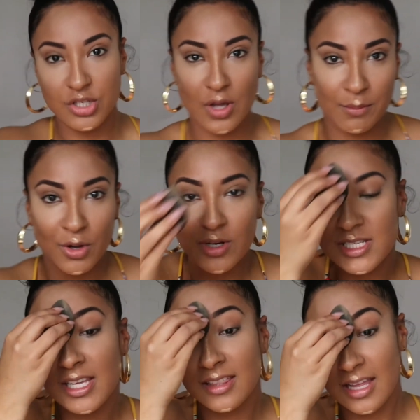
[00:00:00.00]
So I'm
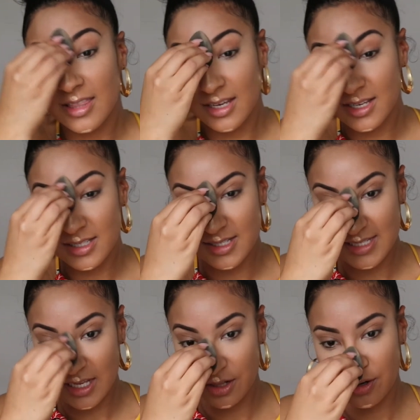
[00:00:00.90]
noticing that the
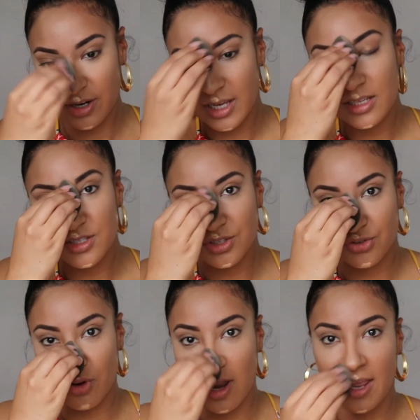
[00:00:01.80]
concealer is
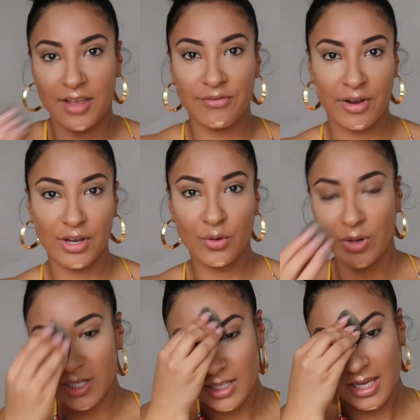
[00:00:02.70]
drying very
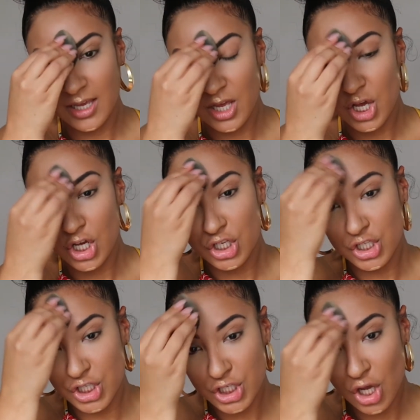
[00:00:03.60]
quickly,
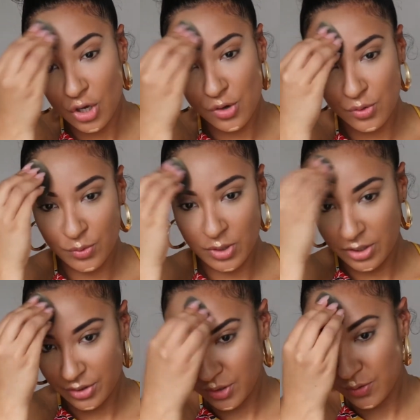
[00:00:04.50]
so
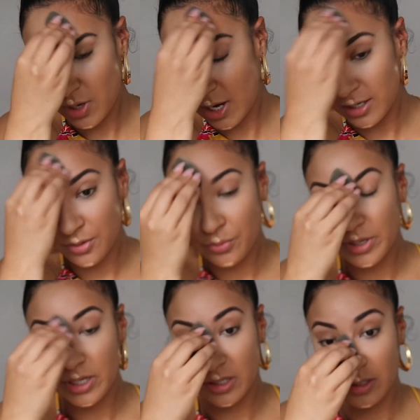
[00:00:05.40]
you kind of
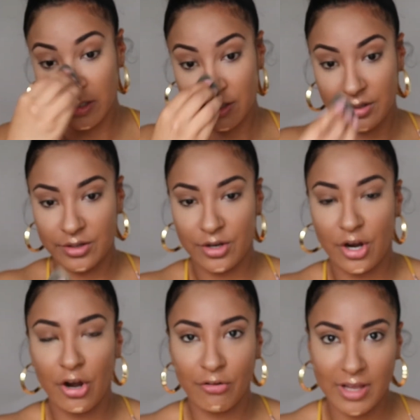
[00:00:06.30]
want to
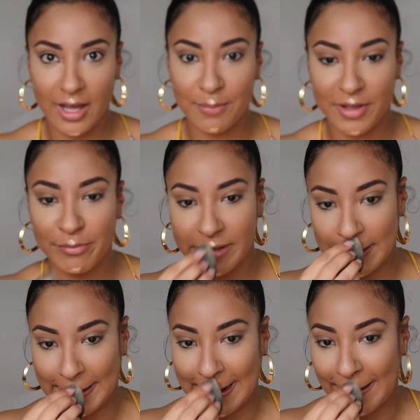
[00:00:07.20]
hurry up and
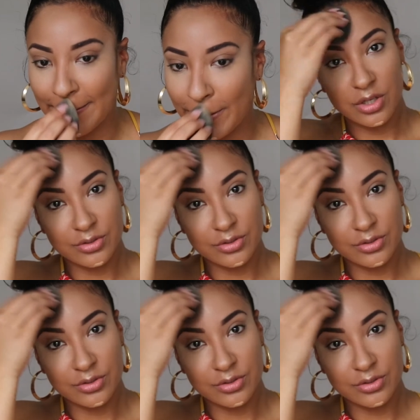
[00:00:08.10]
blend it out.